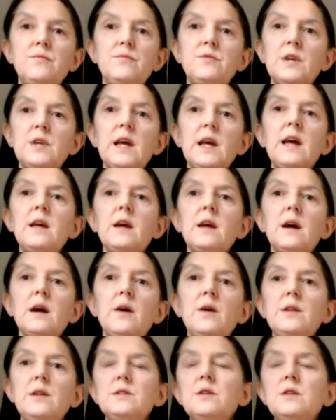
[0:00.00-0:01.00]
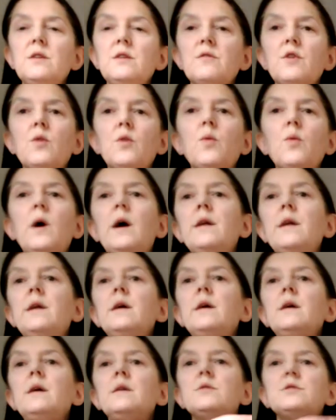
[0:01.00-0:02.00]
to get you going. So you've got 1,
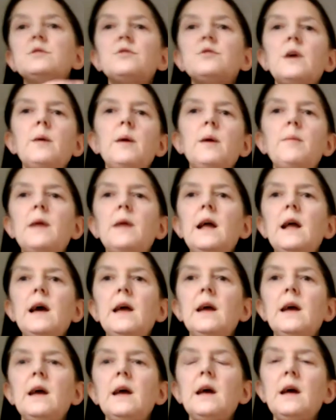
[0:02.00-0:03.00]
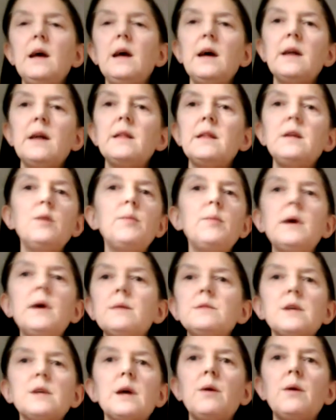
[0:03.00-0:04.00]
it'll straight away play, and then you'll be
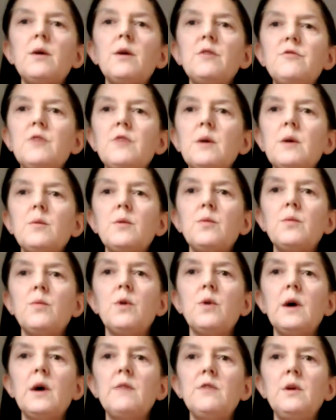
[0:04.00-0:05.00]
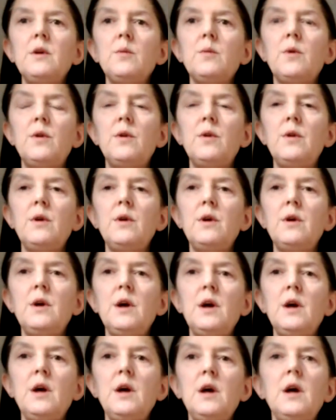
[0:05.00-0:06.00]
able to go over it with whatever you want.
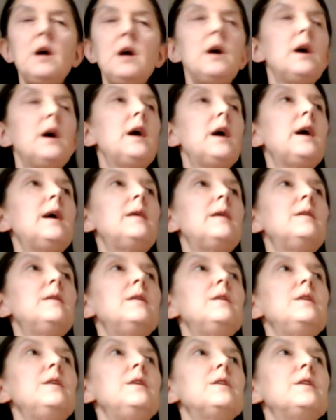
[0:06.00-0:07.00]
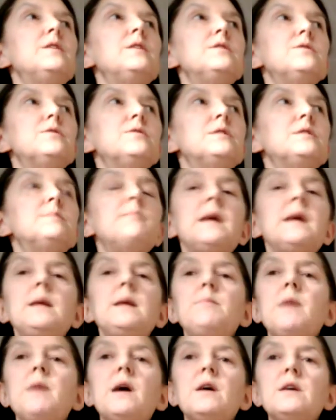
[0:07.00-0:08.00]
And you can do as
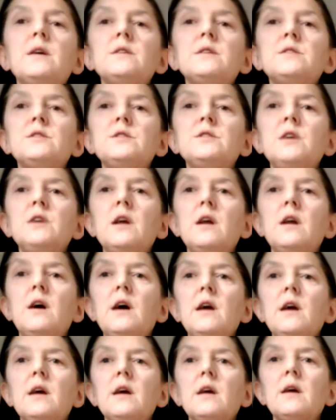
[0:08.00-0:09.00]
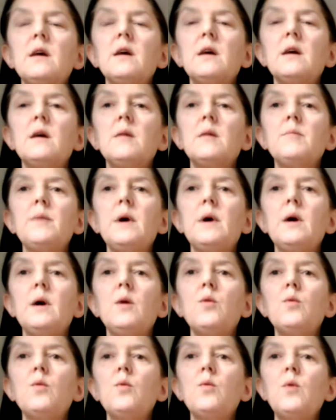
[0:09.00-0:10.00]
many bars as you like, but
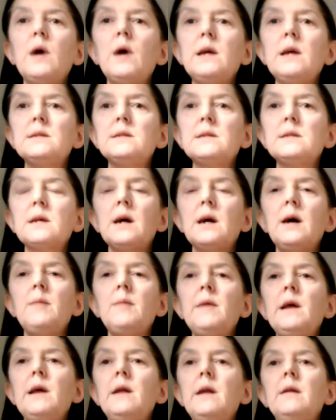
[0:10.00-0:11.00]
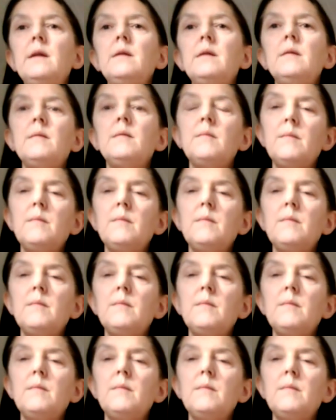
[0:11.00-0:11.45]
always come in and